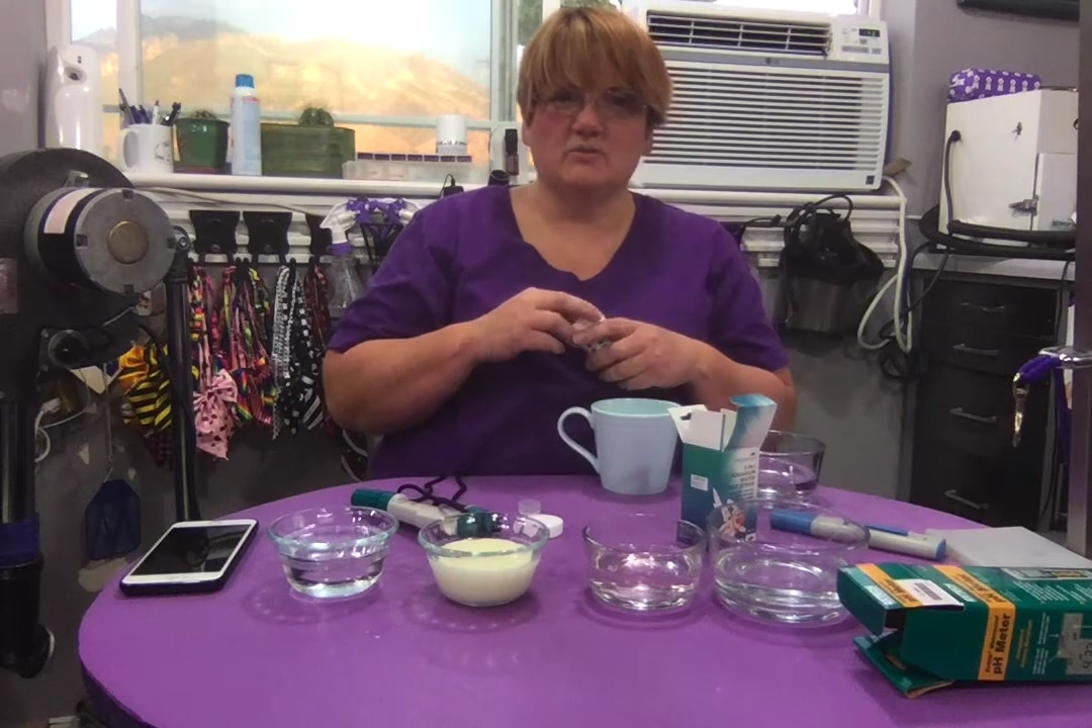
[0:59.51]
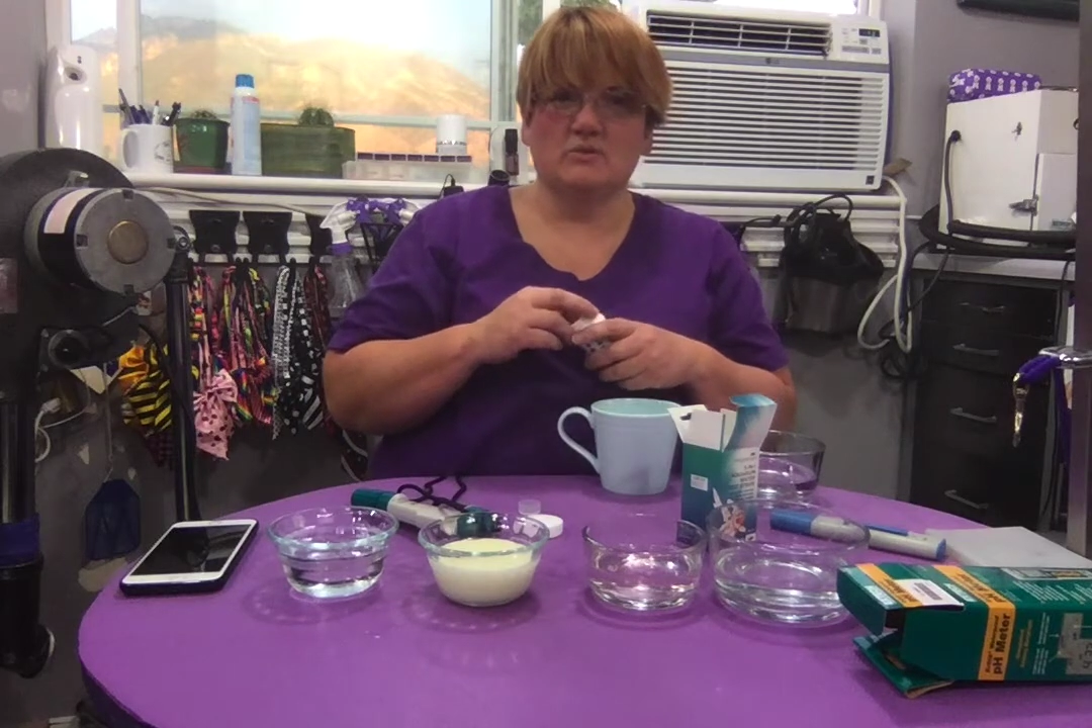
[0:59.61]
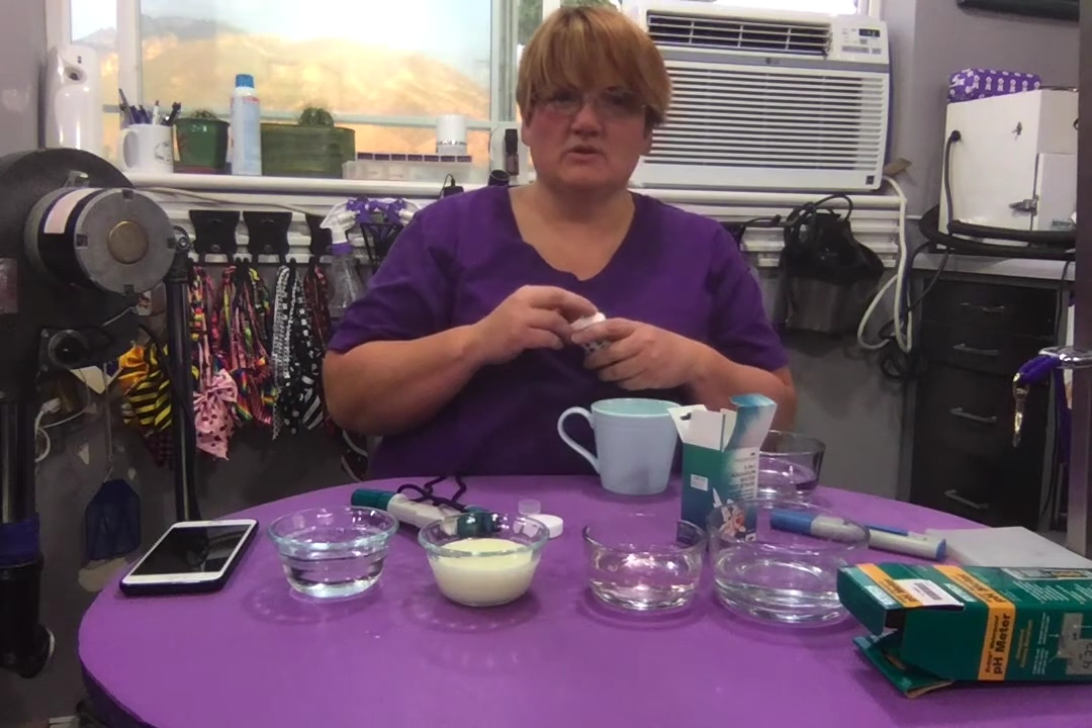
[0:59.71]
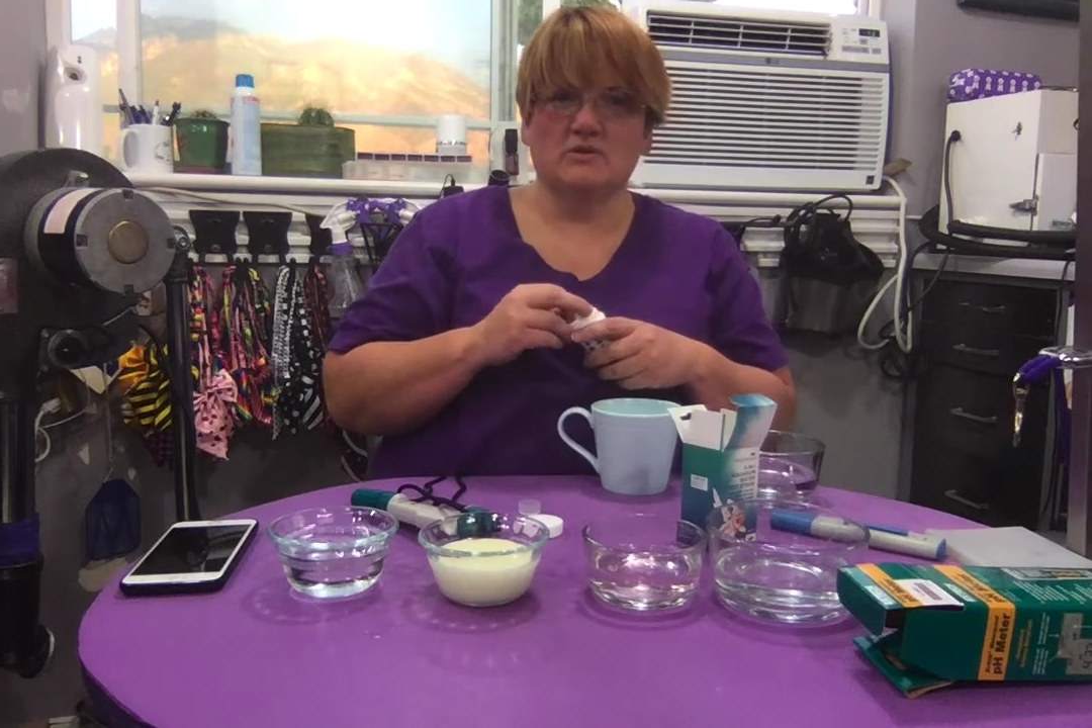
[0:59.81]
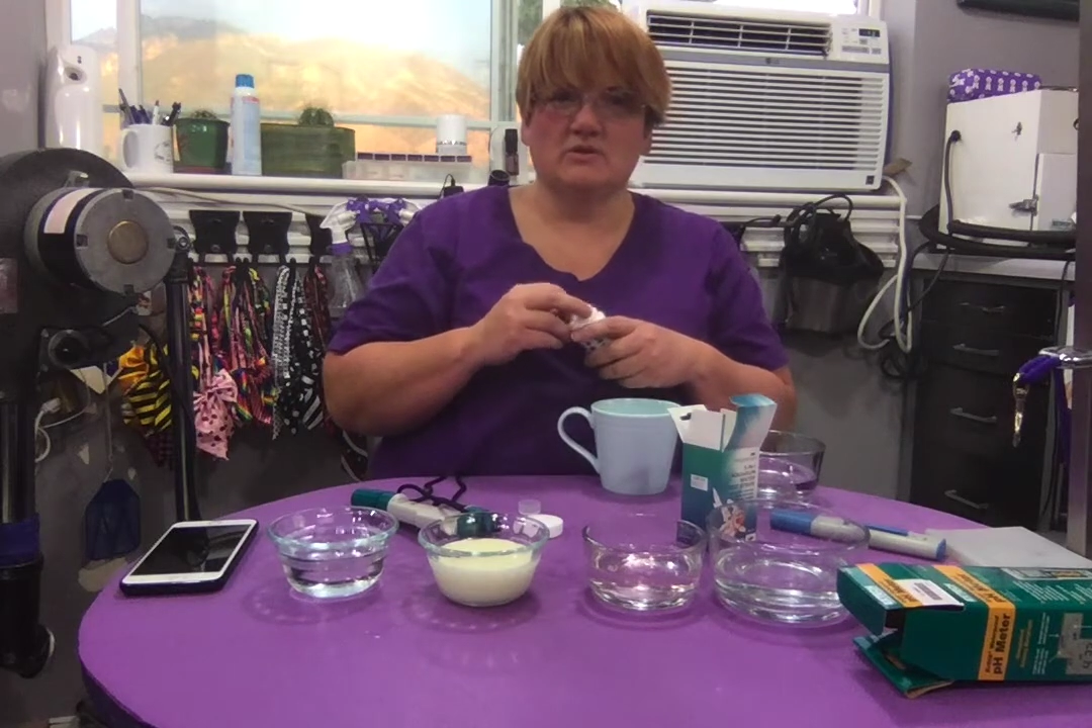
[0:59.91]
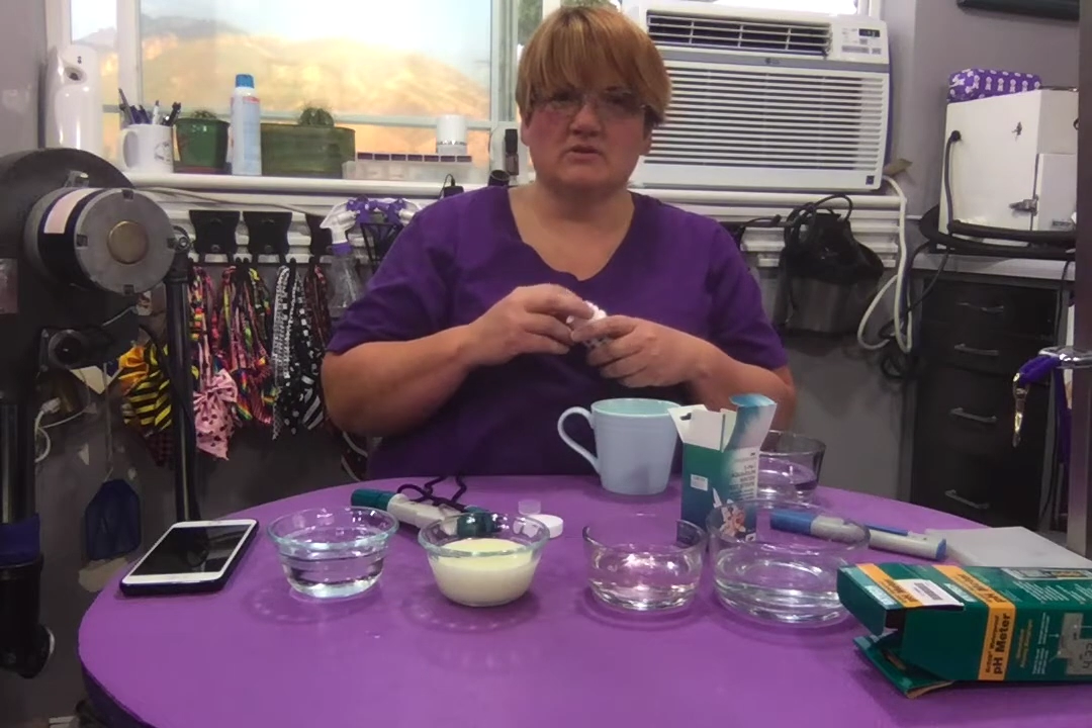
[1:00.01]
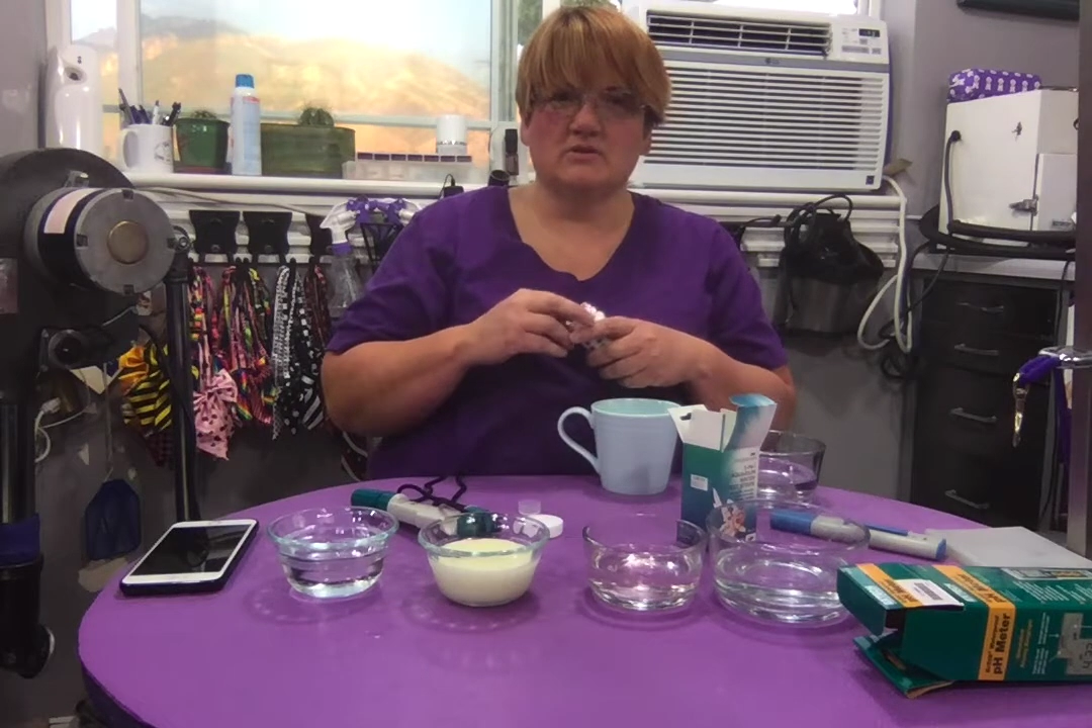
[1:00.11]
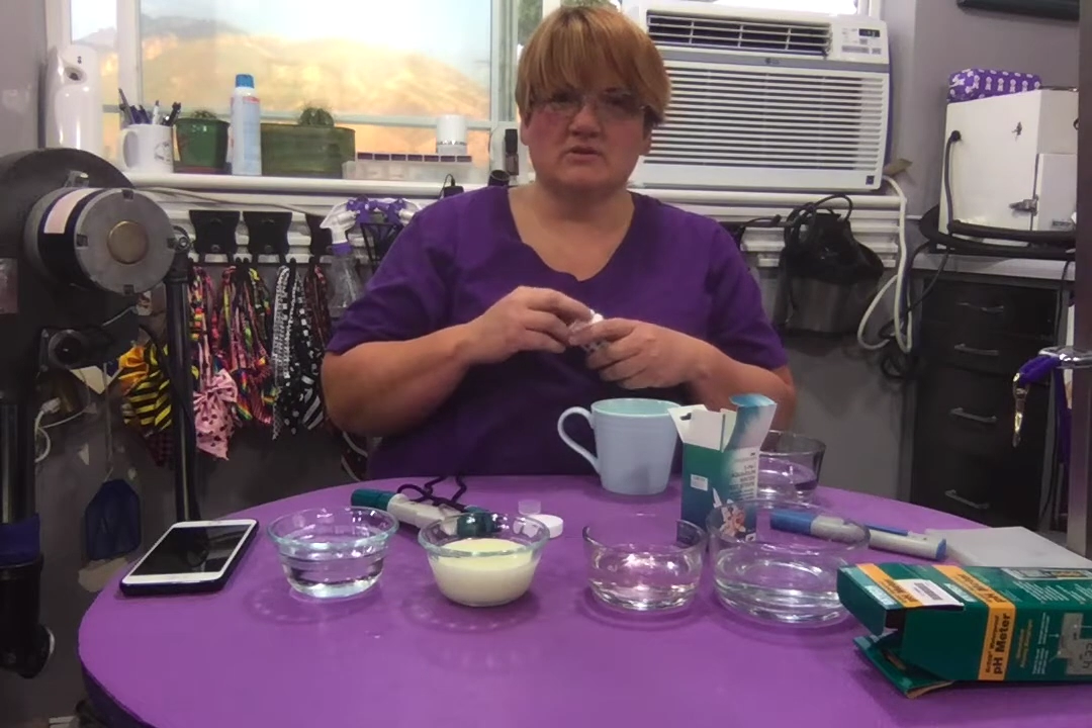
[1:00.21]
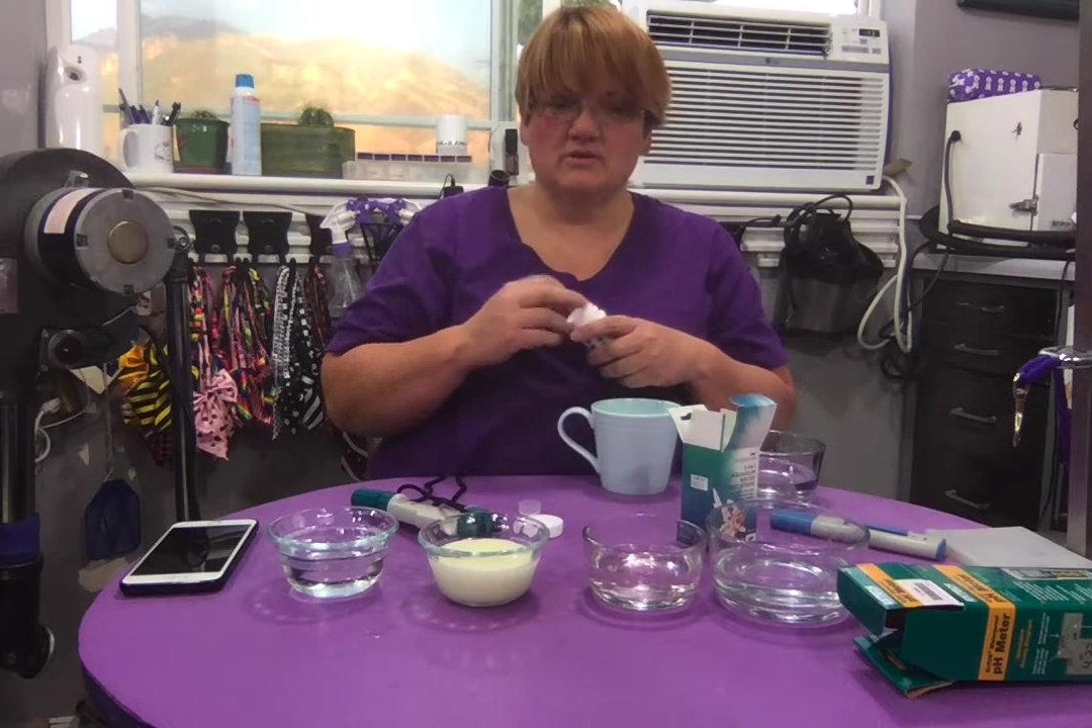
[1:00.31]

we're,